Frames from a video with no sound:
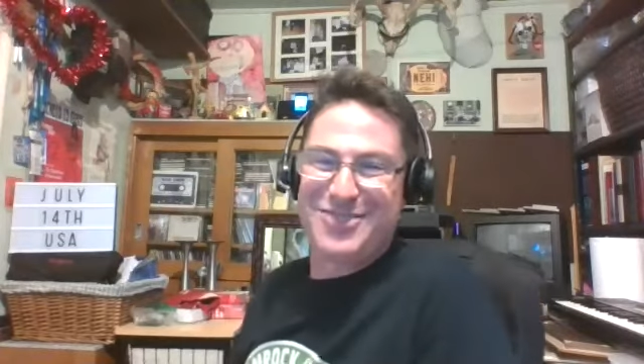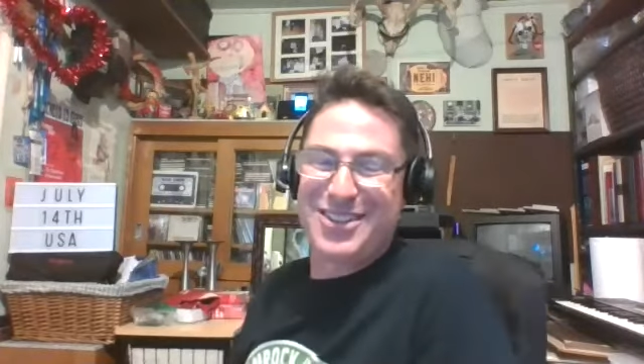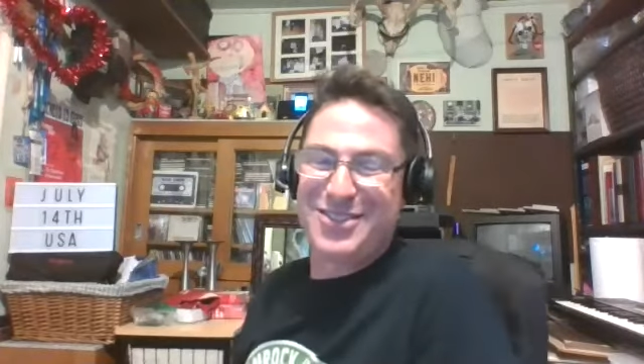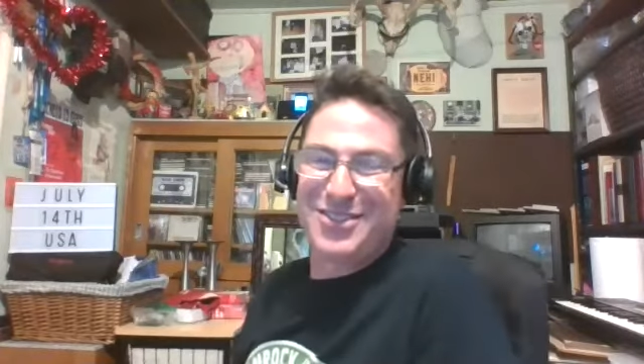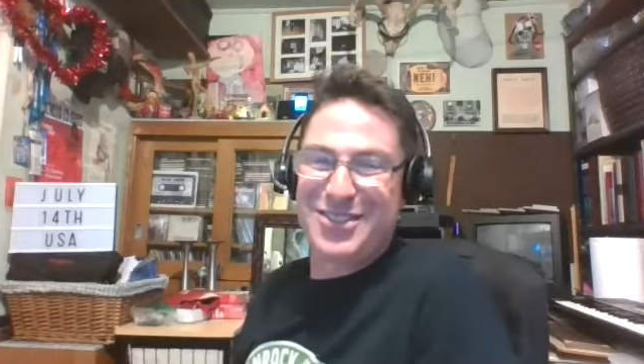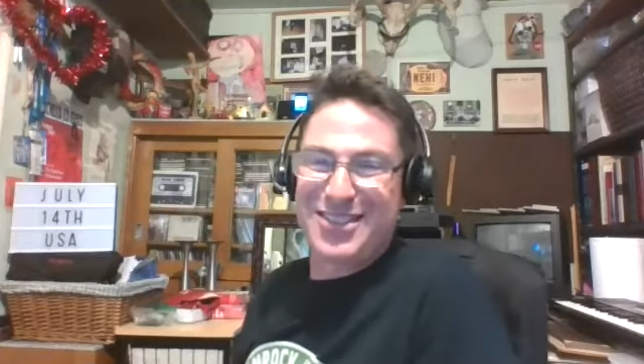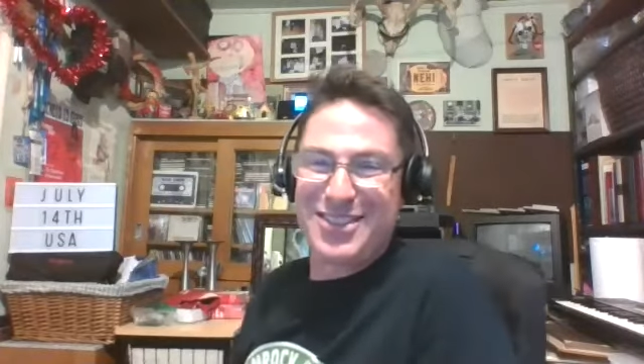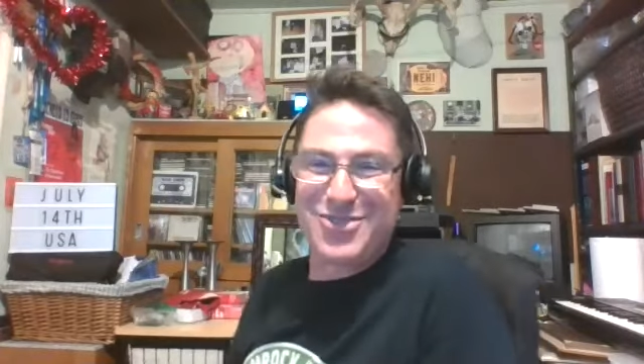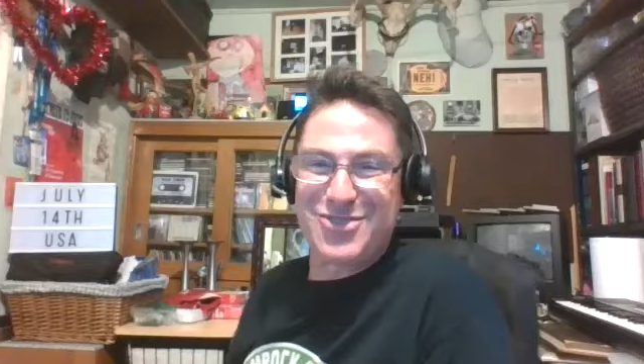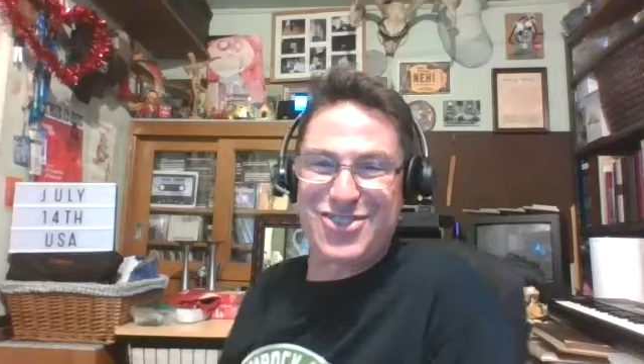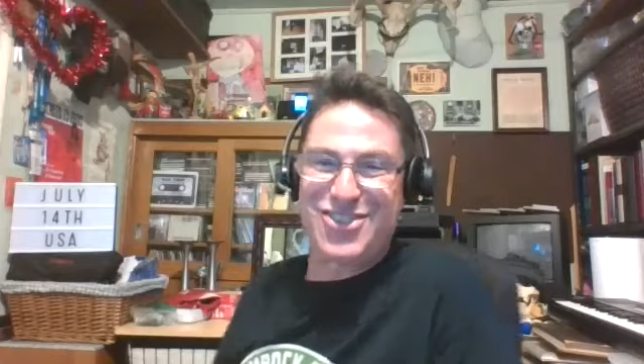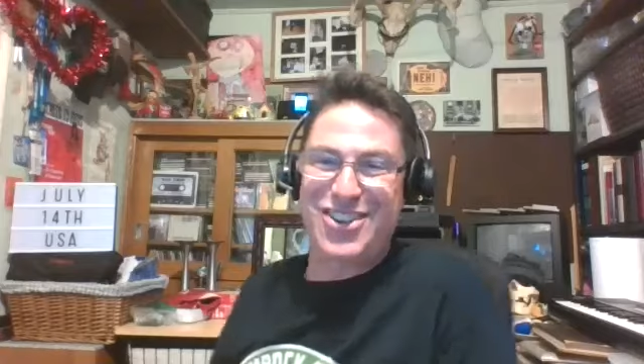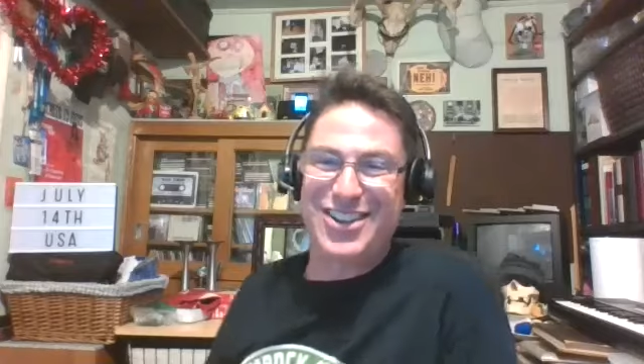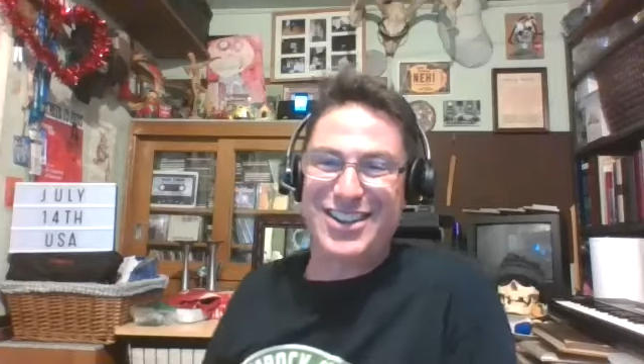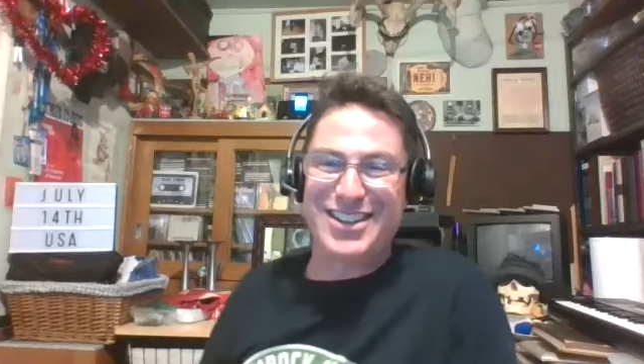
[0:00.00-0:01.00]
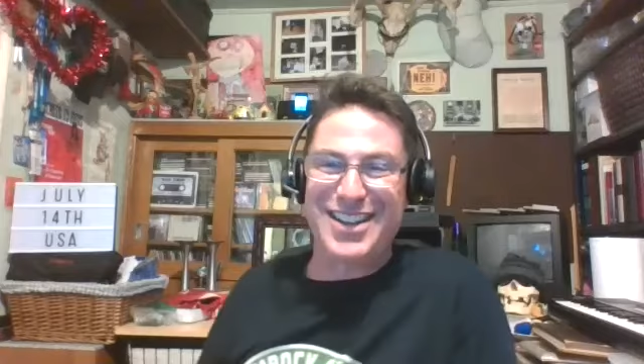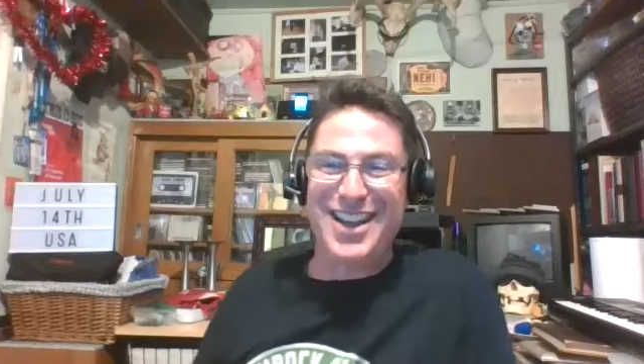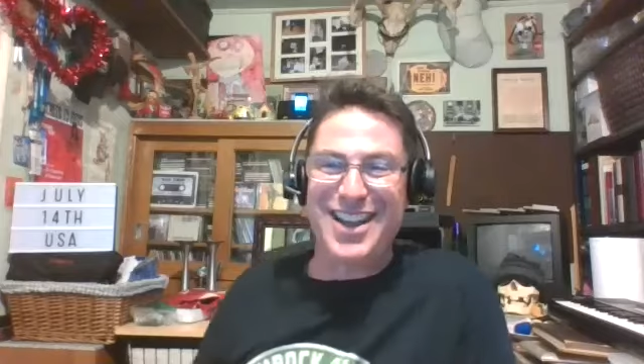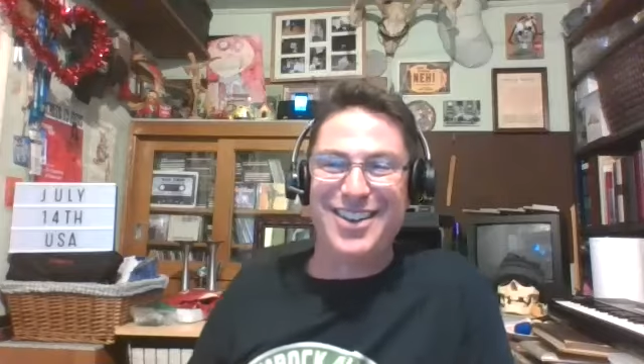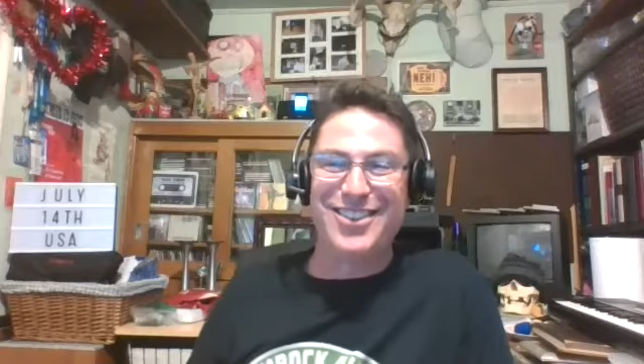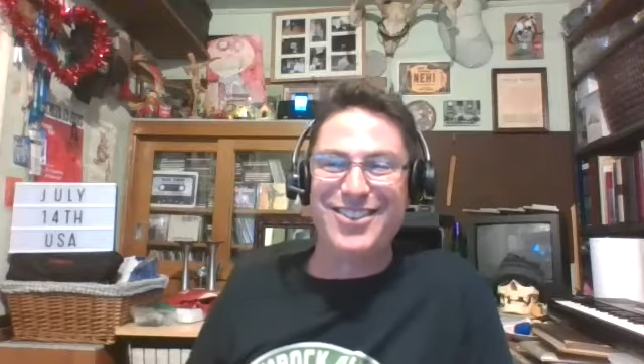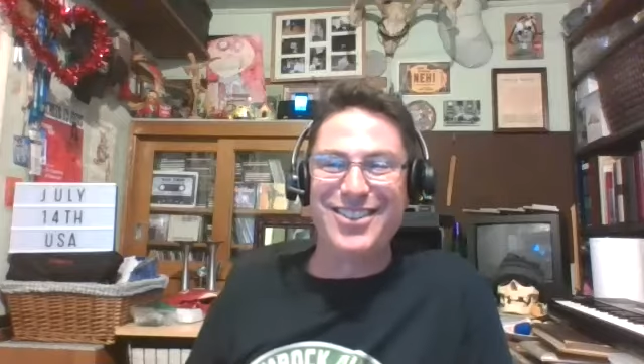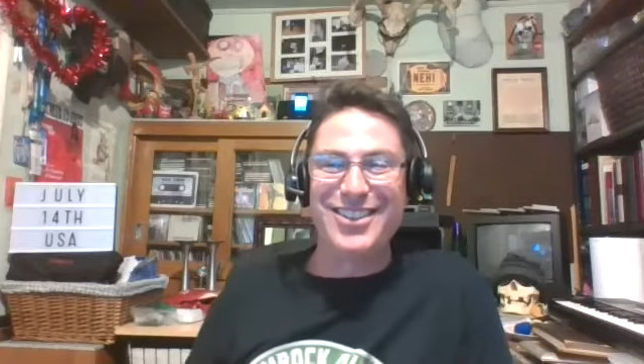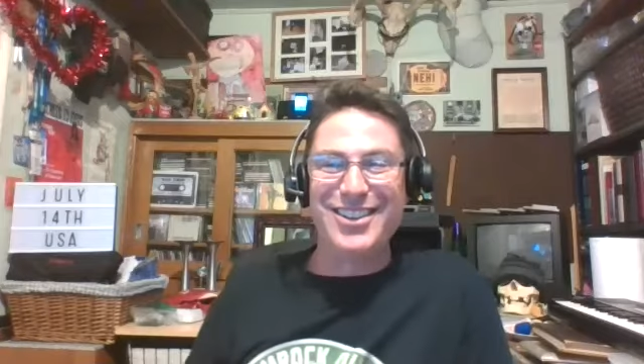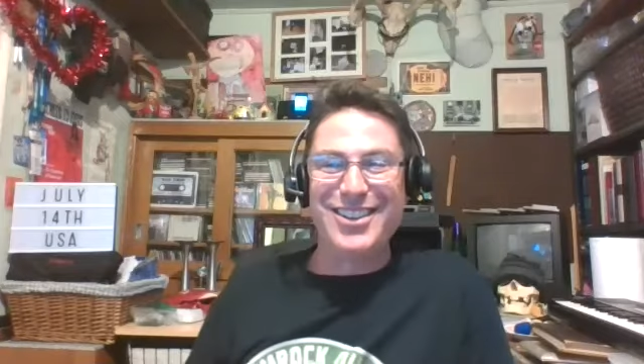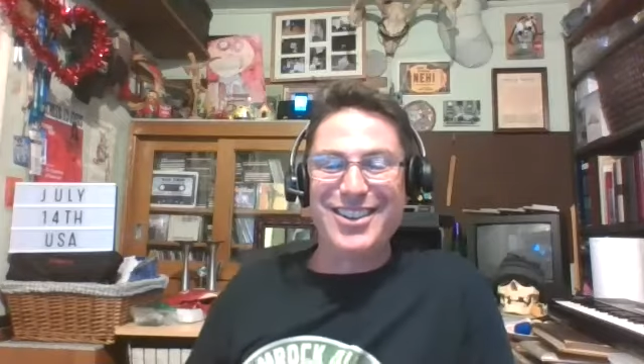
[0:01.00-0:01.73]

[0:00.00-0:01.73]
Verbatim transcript: when everything was shutting down.